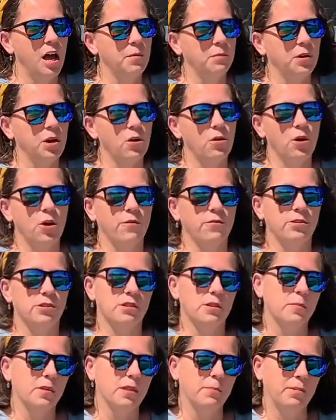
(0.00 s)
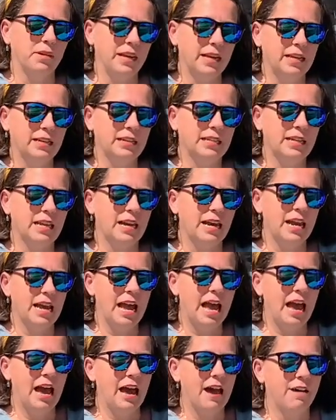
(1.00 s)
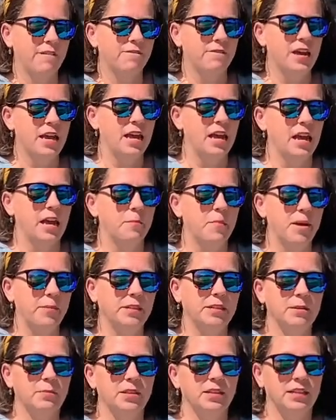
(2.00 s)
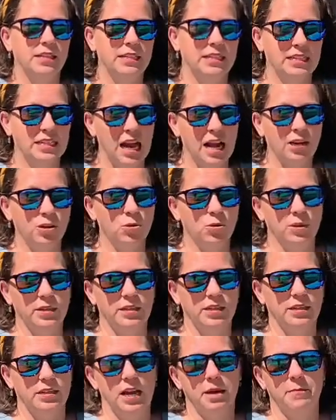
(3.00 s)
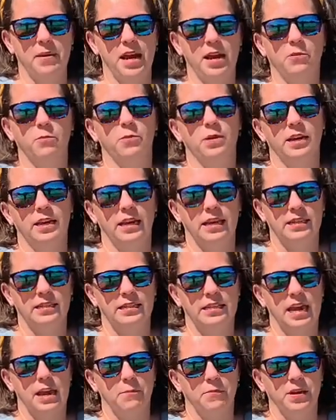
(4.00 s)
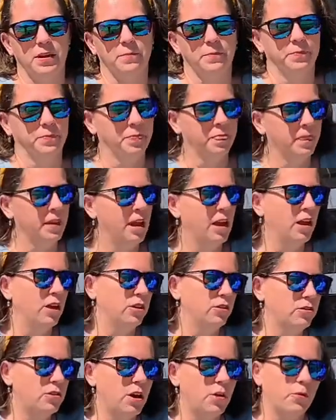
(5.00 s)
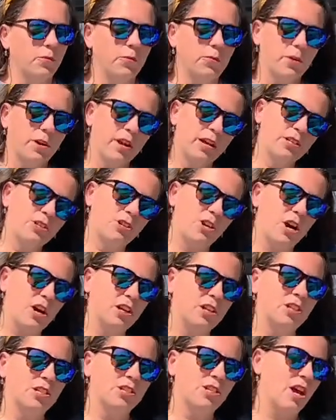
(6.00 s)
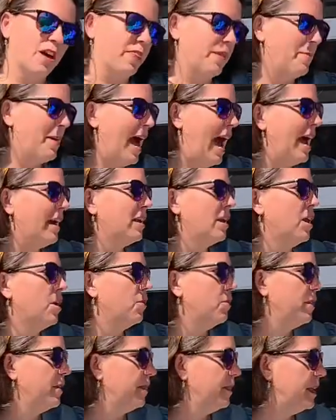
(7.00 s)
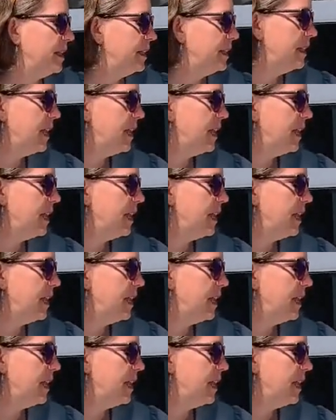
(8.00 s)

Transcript: go over some of the plants that I have, and maybe some of the design choices I made when landscaping. So we're going to start just on the patio with this